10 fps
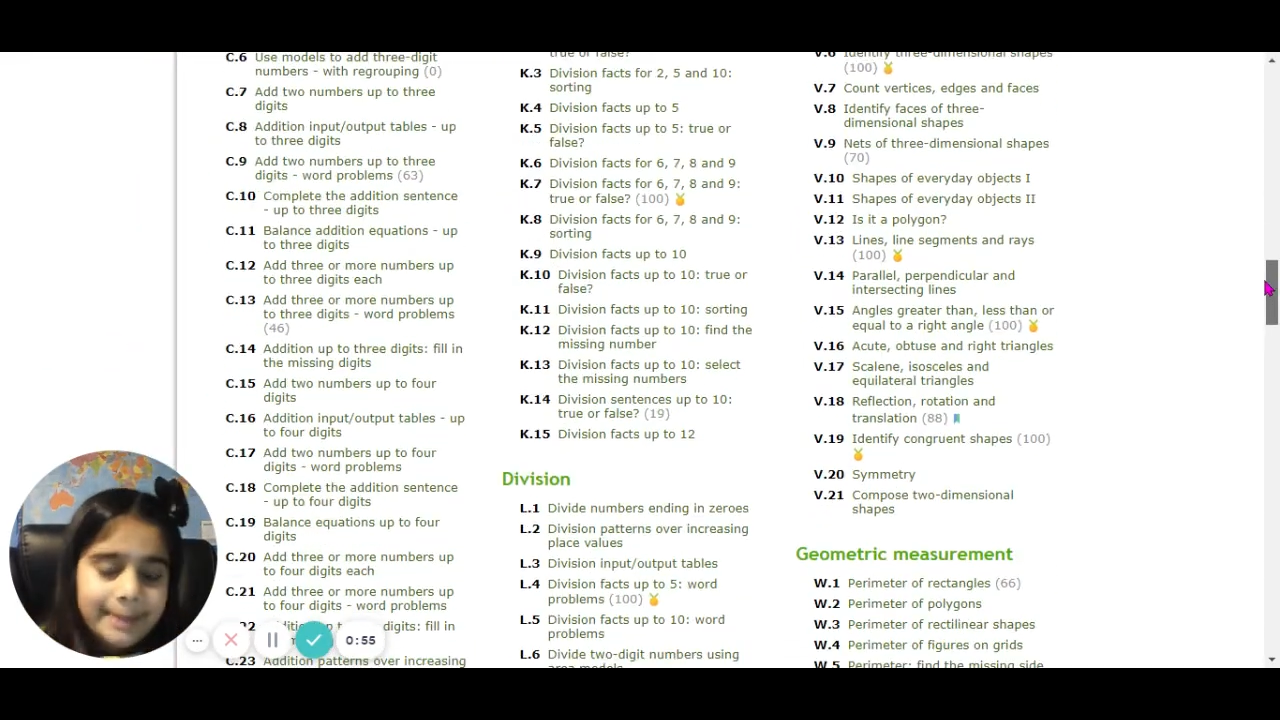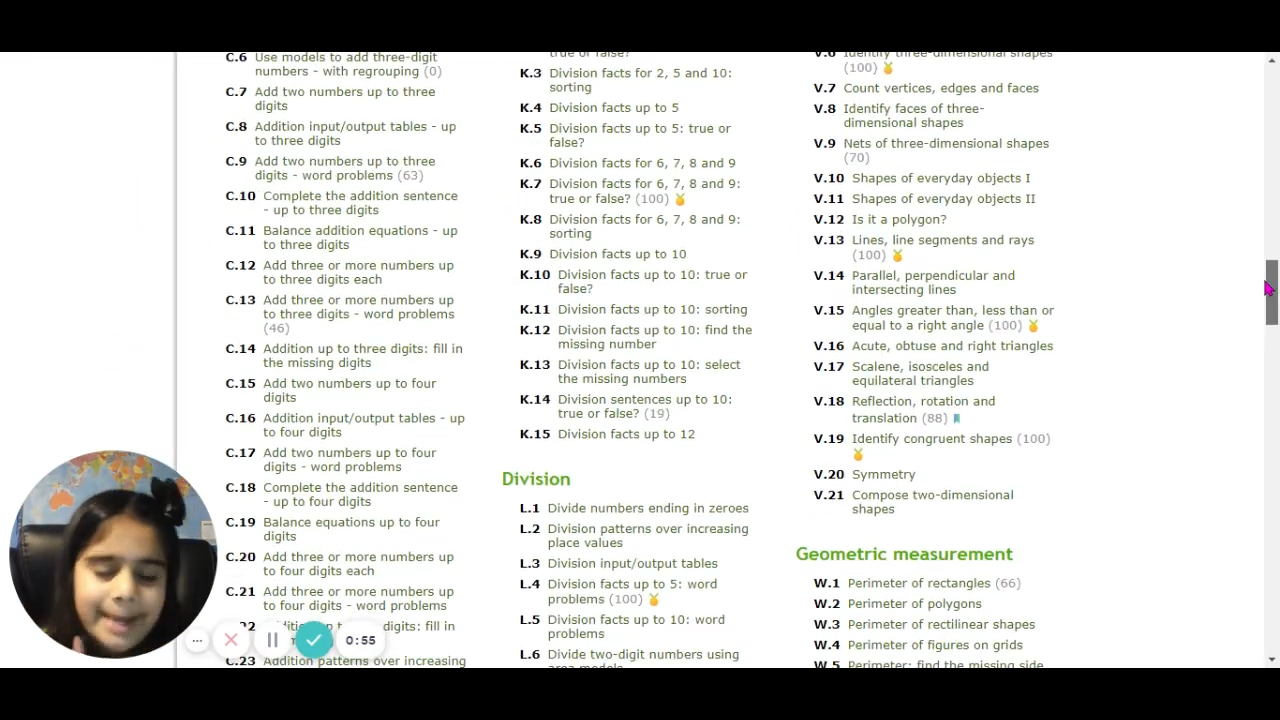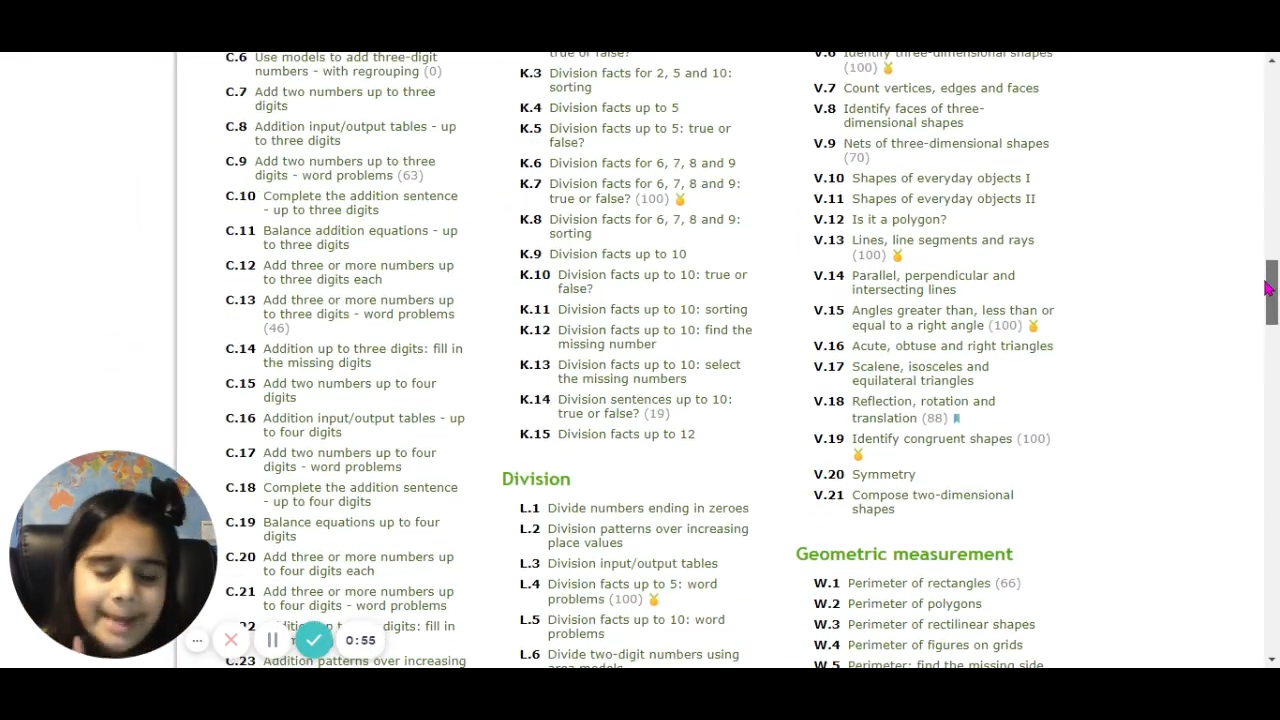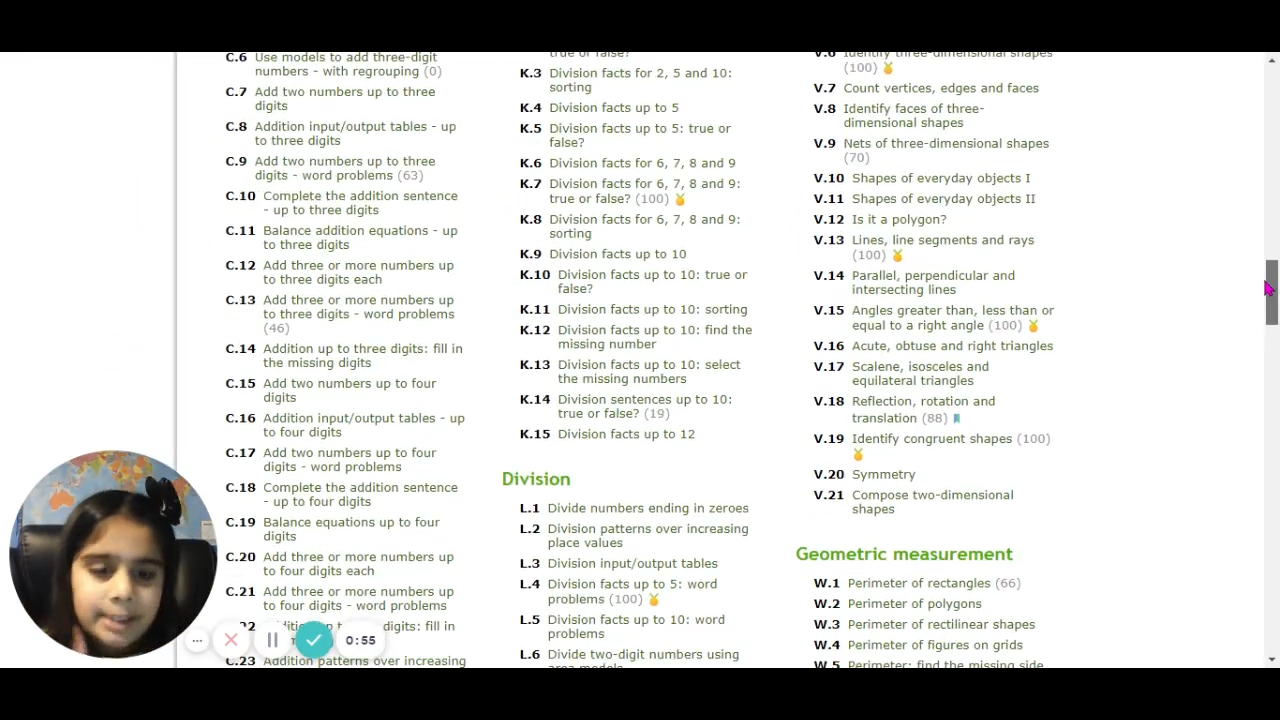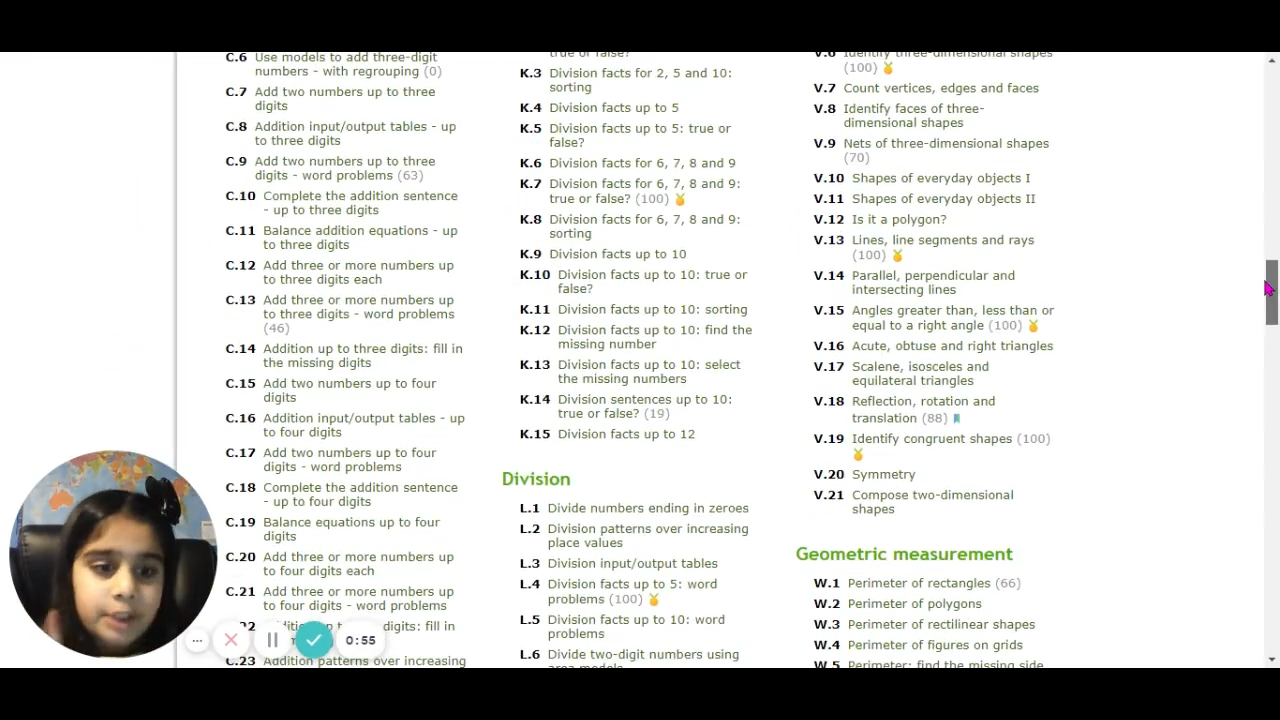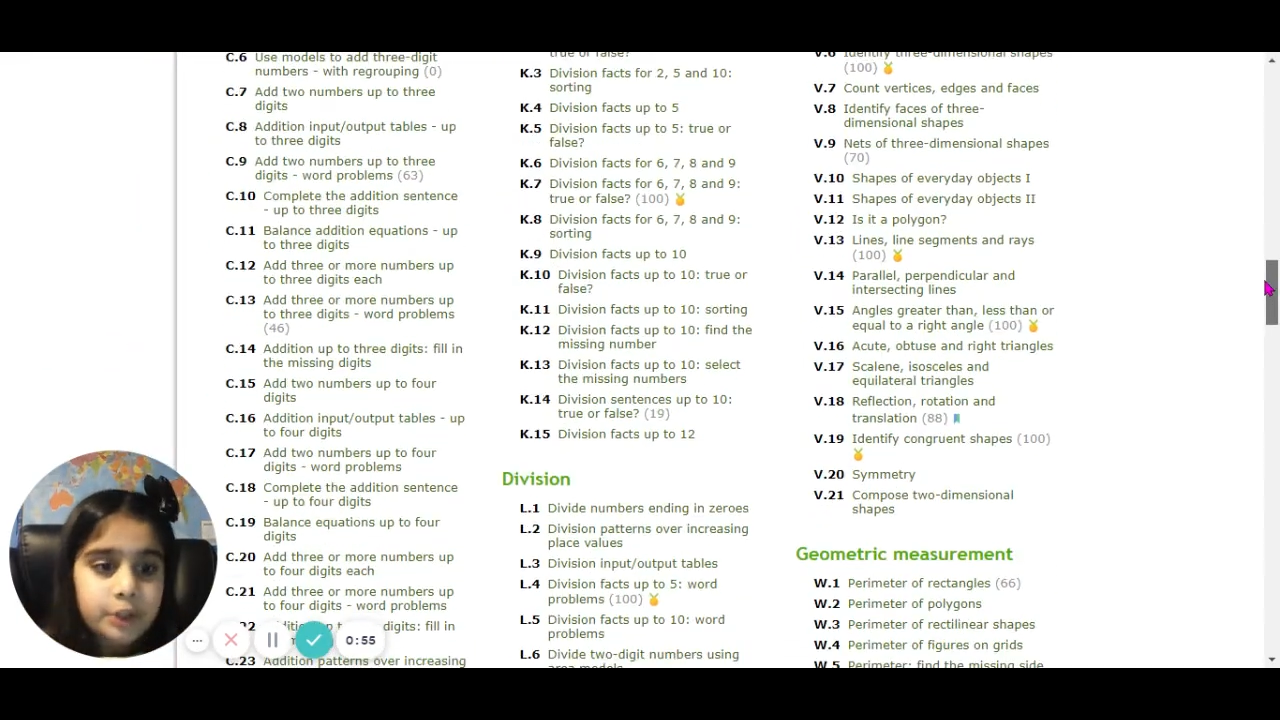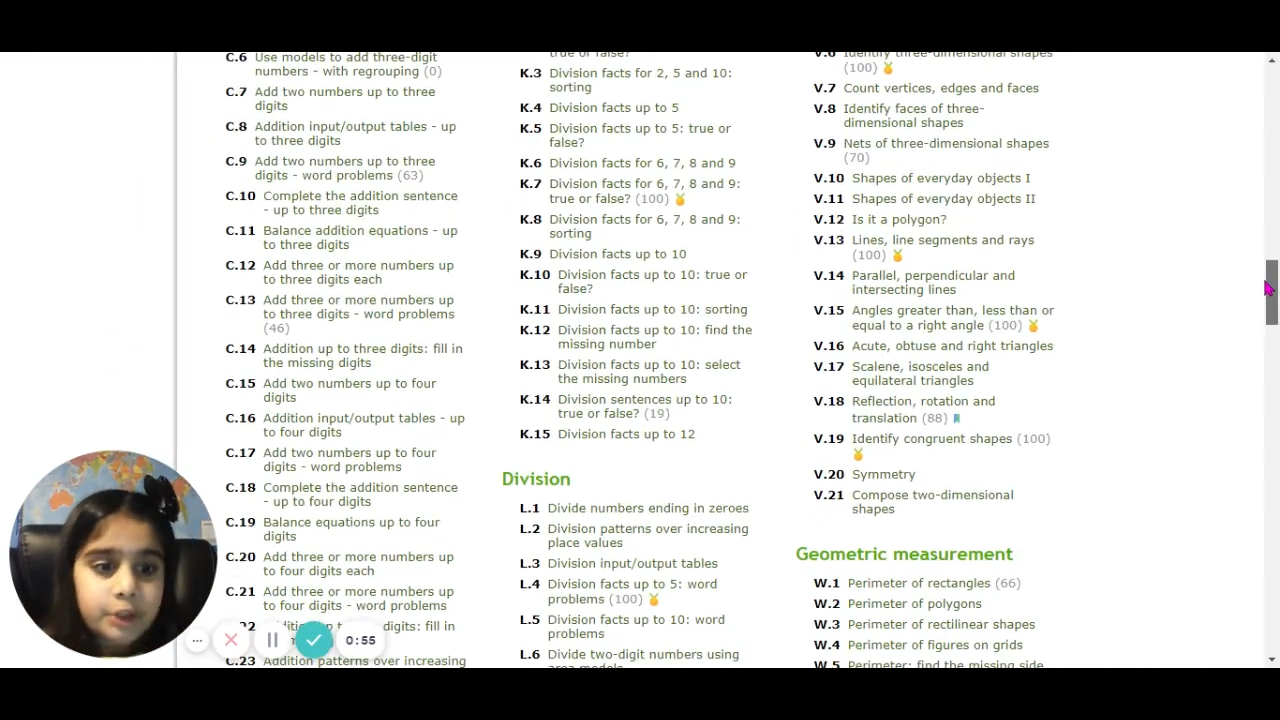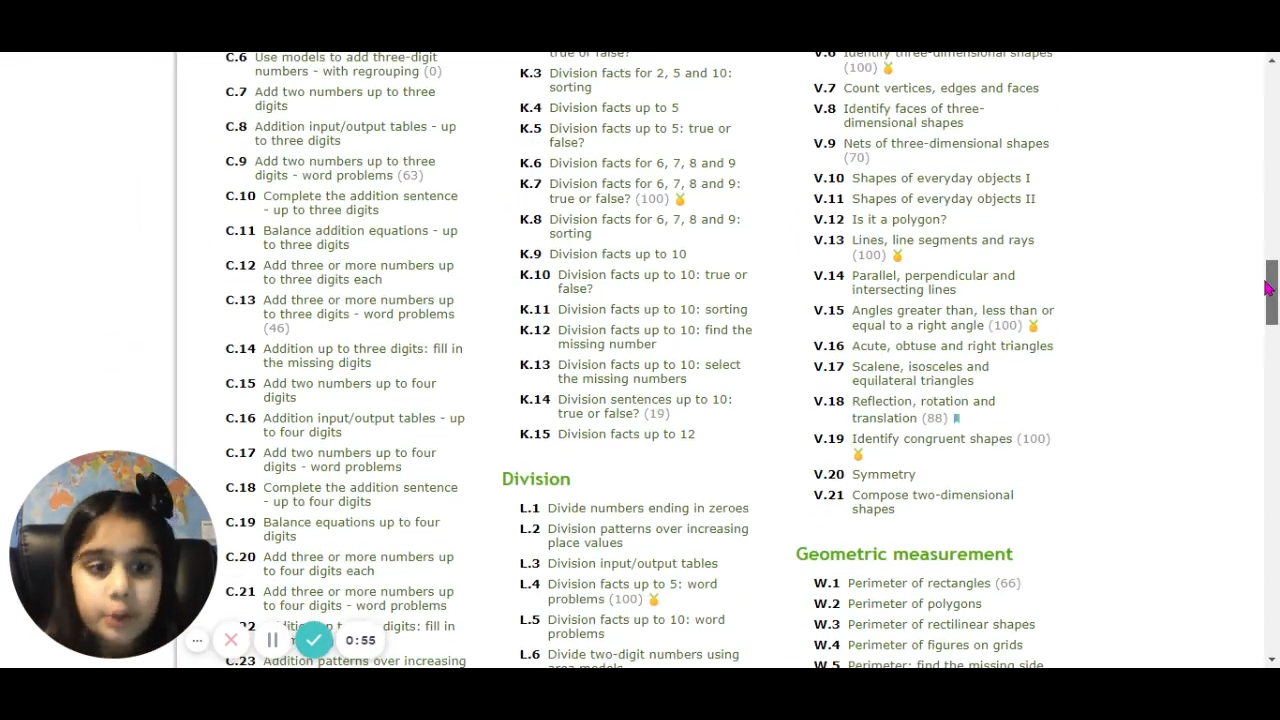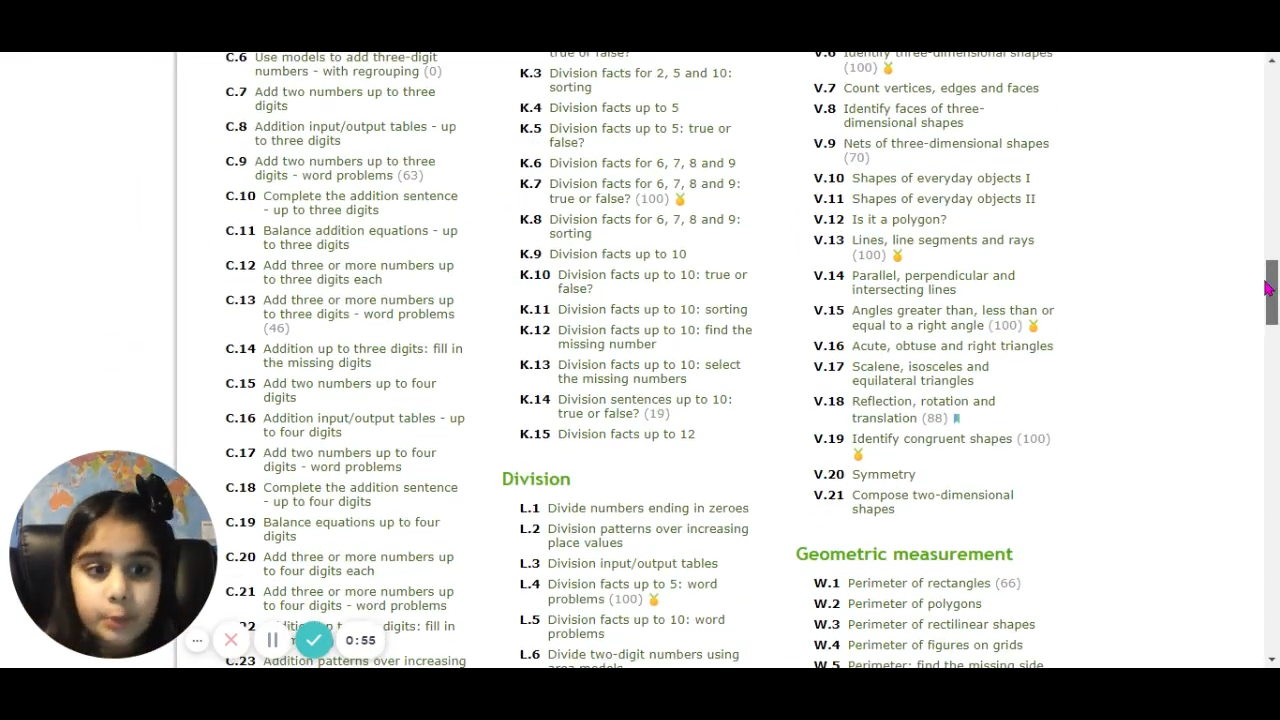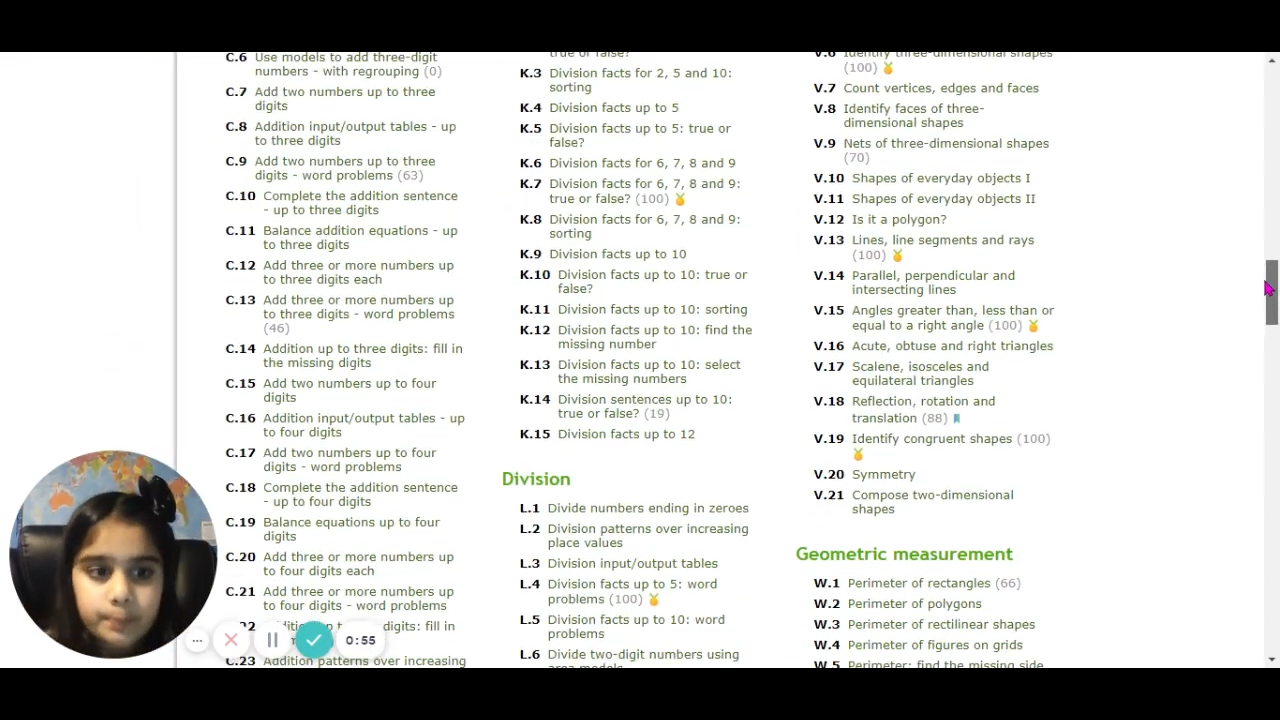thing to
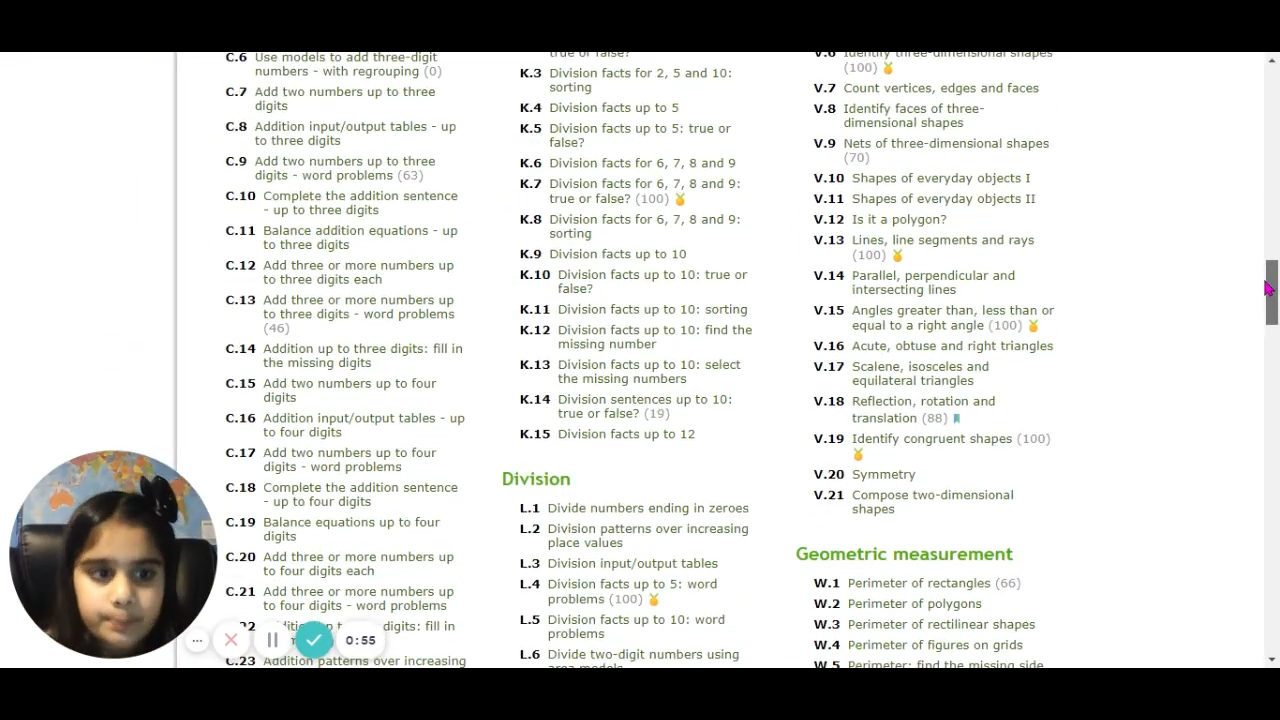do.